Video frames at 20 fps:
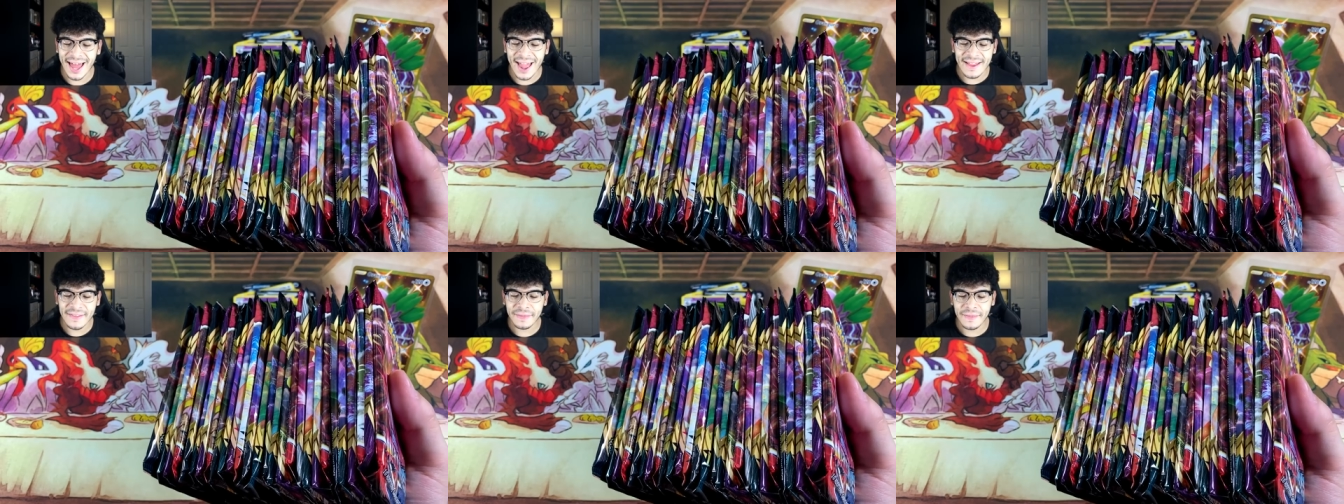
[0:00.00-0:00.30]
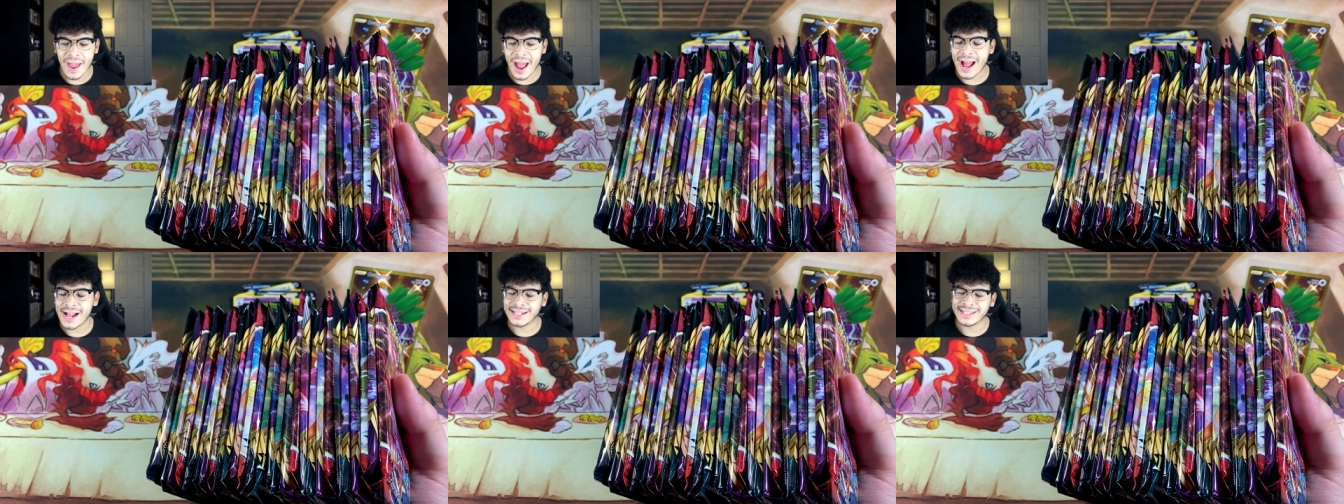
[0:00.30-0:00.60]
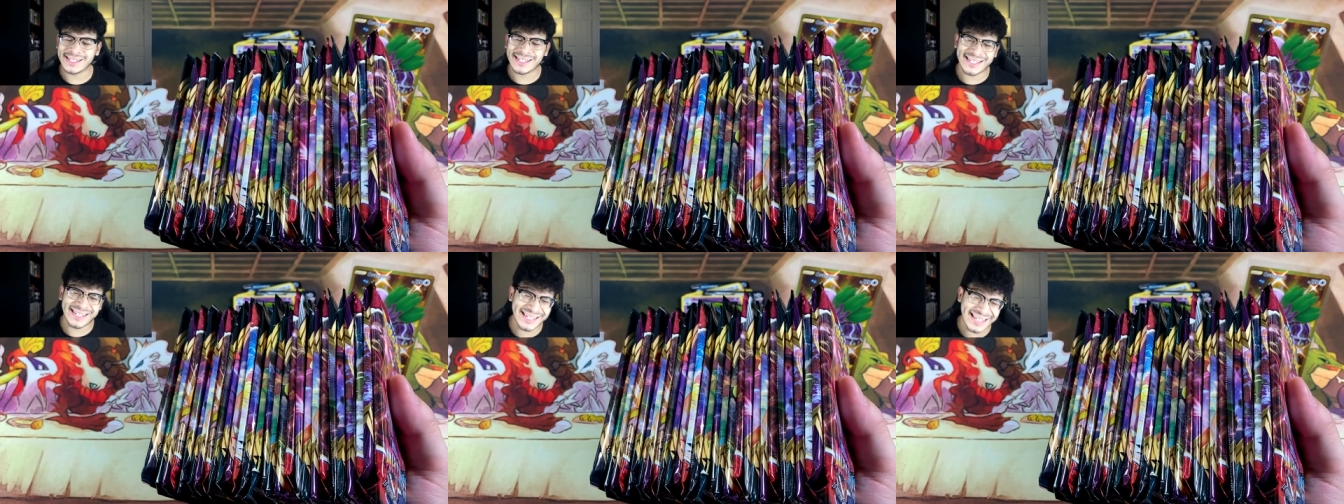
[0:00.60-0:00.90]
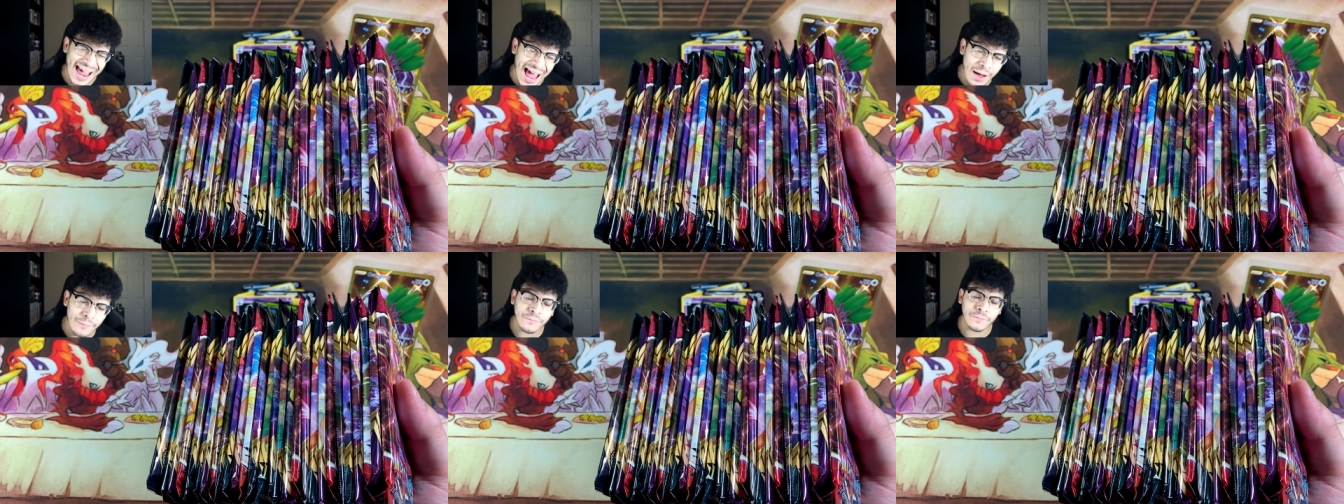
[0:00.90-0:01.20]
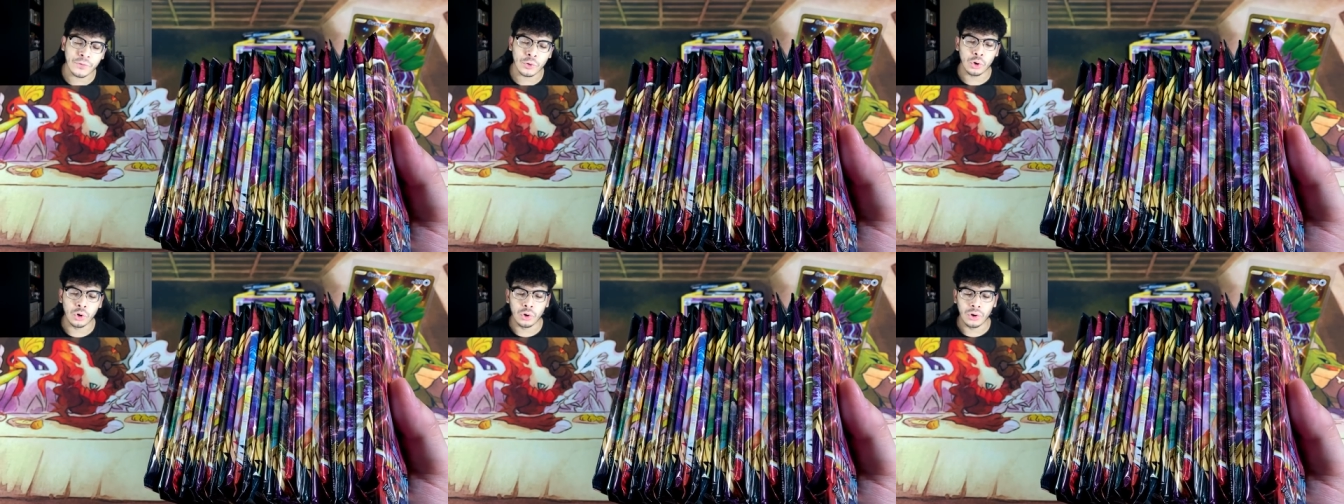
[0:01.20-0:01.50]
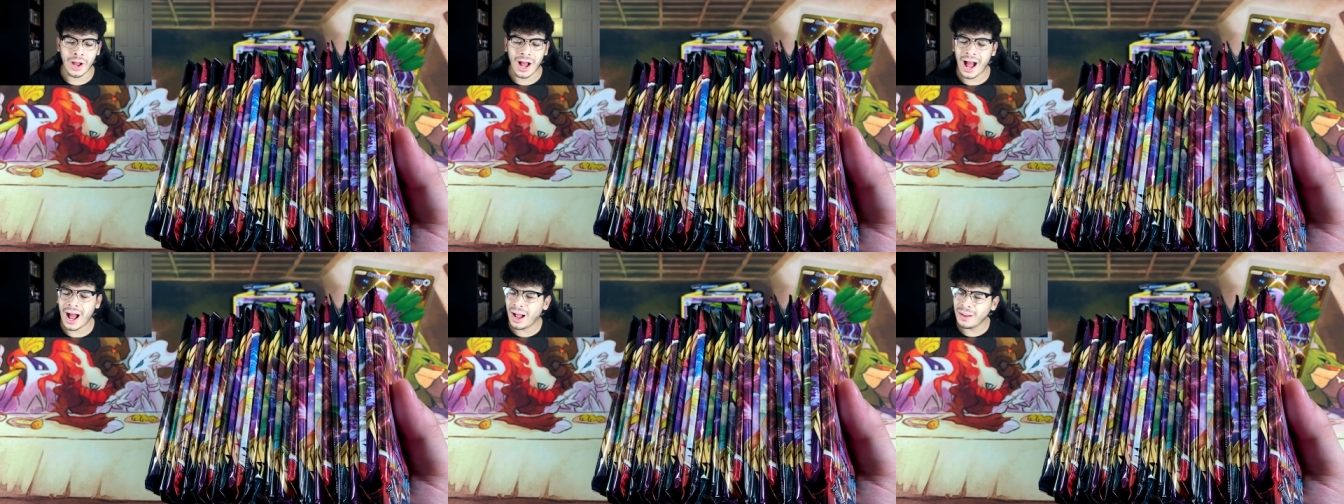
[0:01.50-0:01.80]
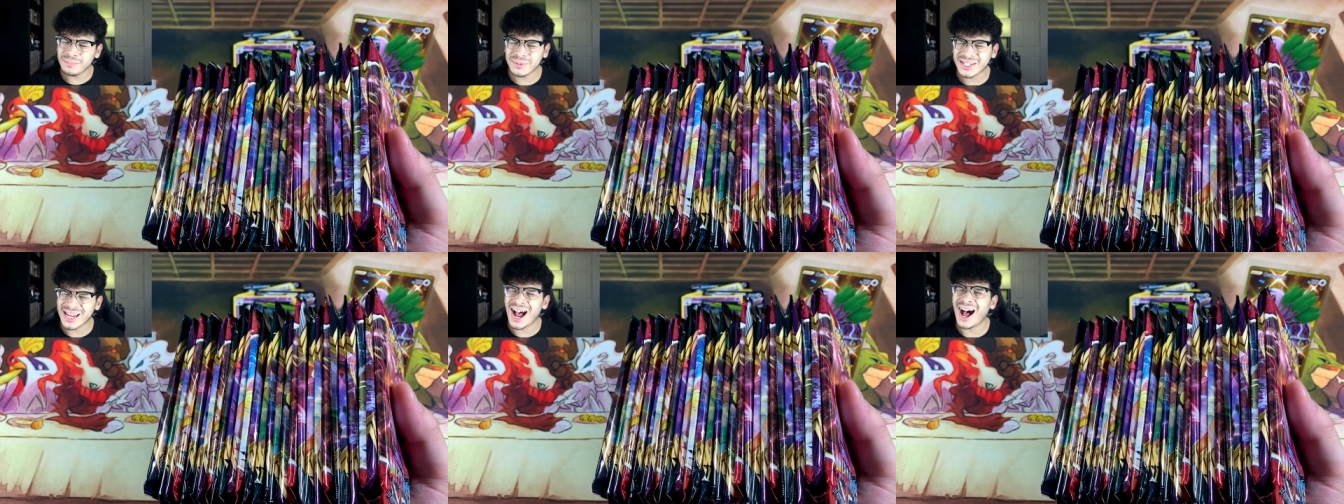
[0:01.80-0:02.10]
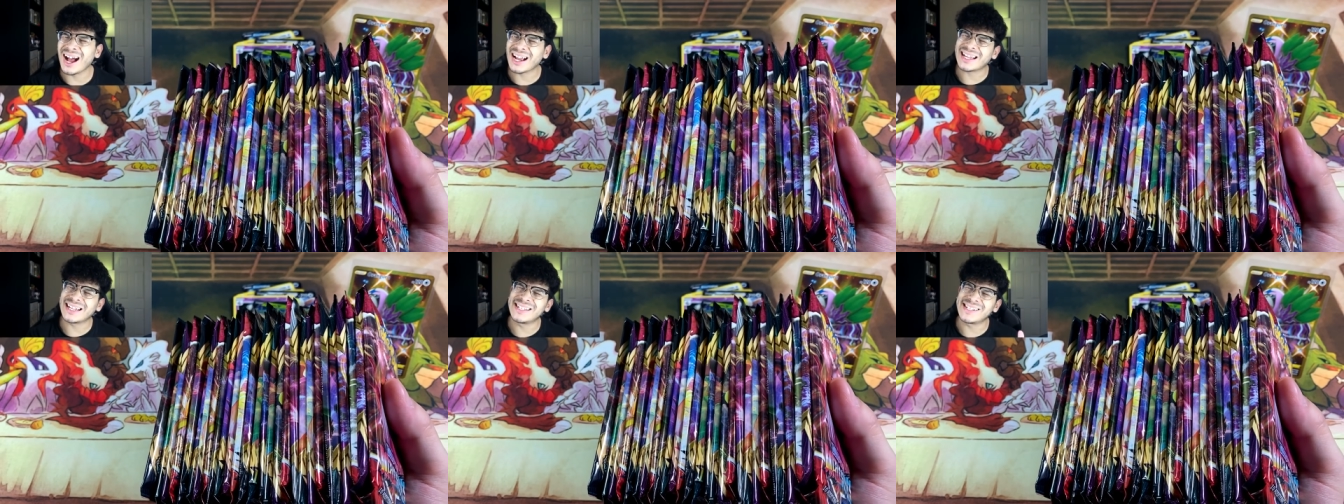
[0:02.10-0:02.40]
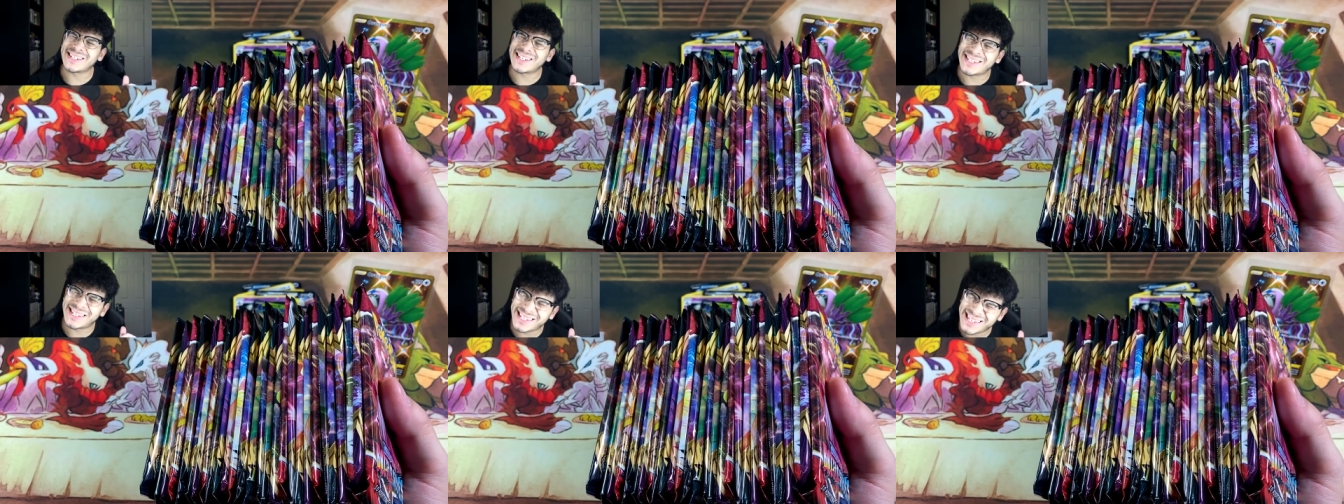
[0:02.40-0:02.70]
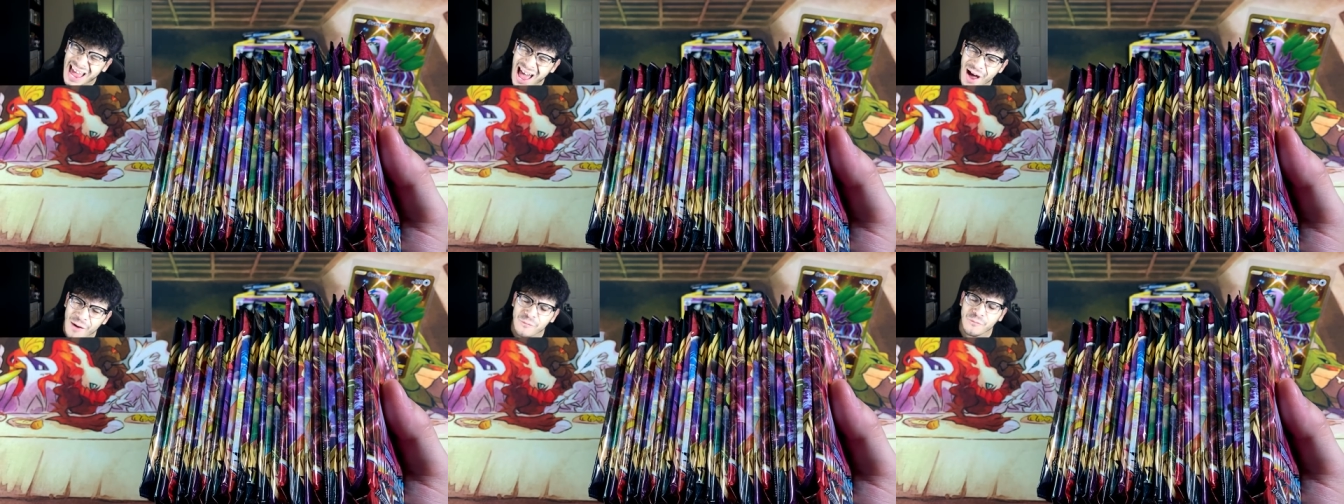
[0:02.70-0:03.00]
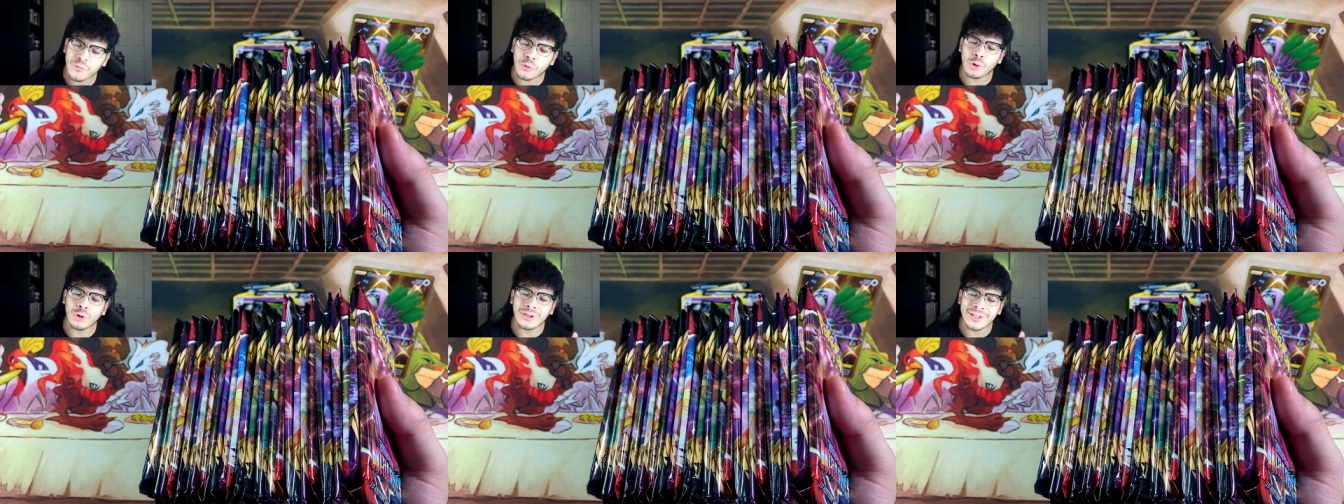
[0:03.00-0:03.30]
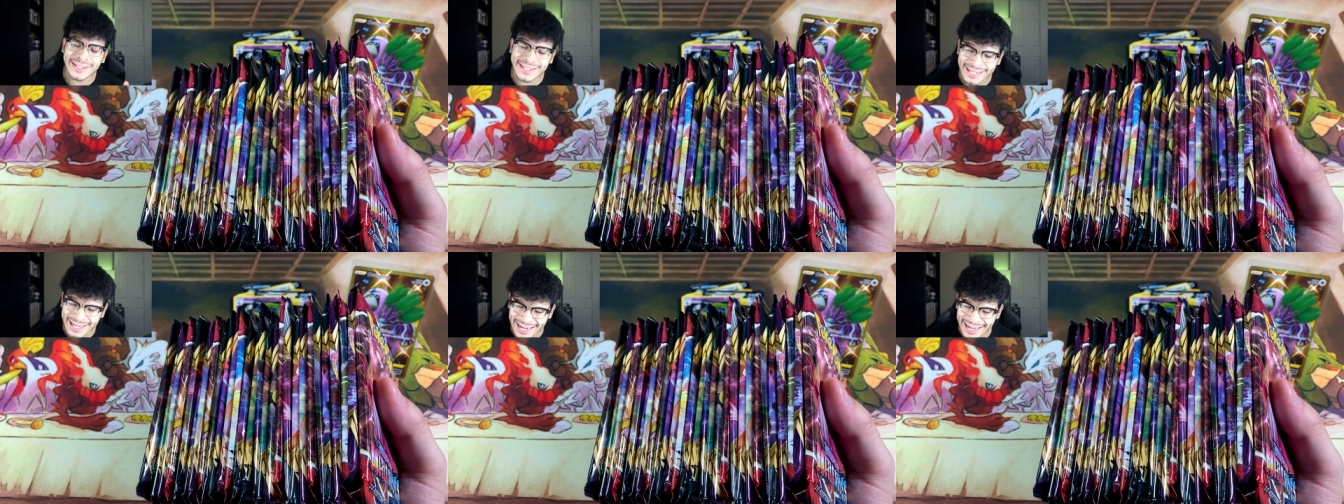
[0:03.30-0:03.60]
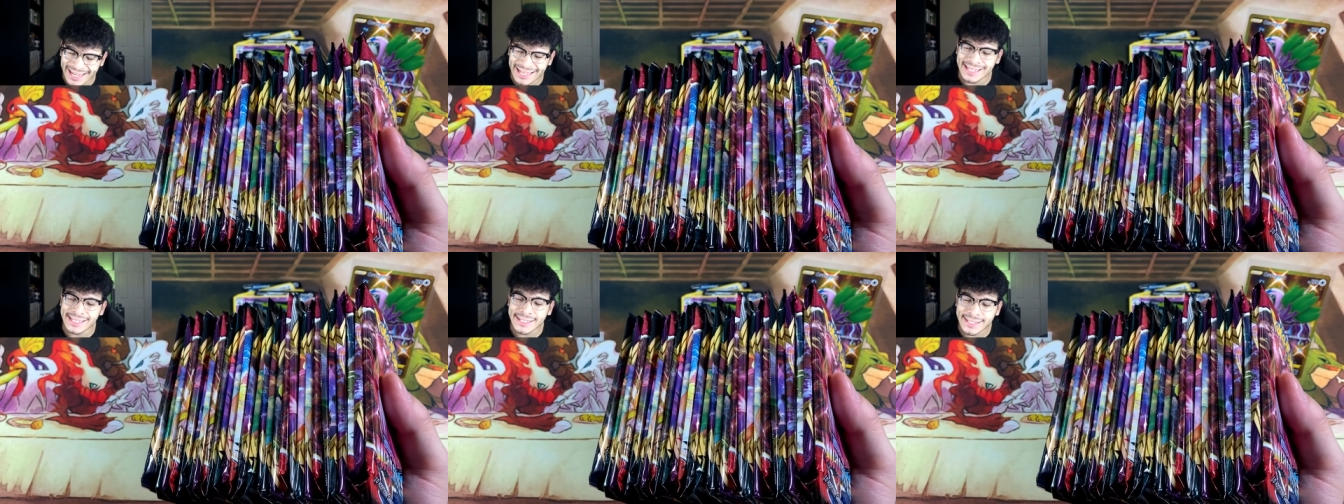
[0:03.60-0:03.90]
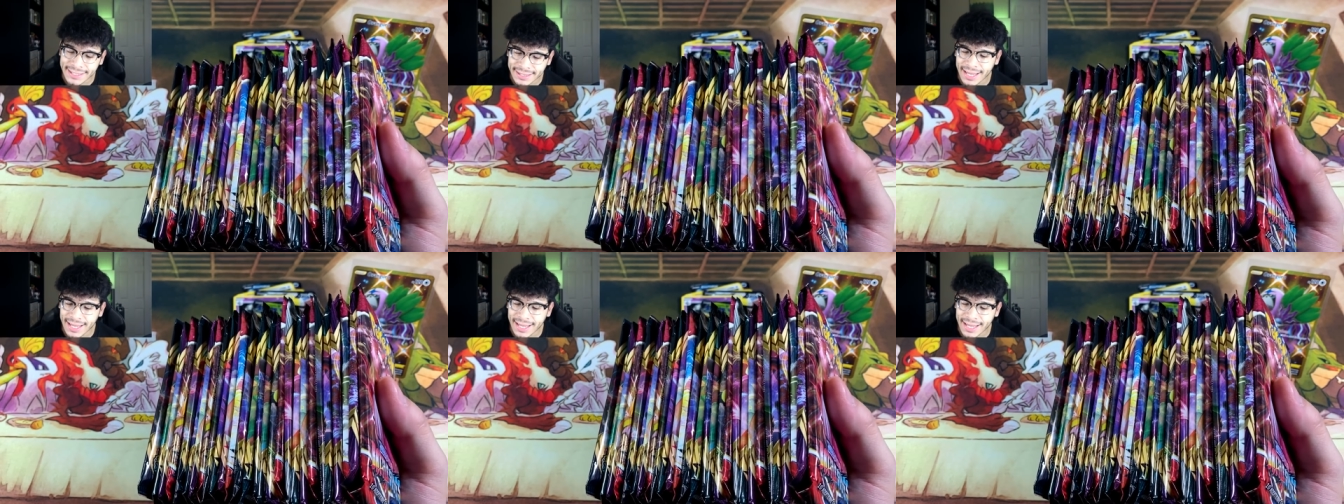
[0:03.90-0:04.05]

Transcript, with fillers: like that, several, I'm talking several tens.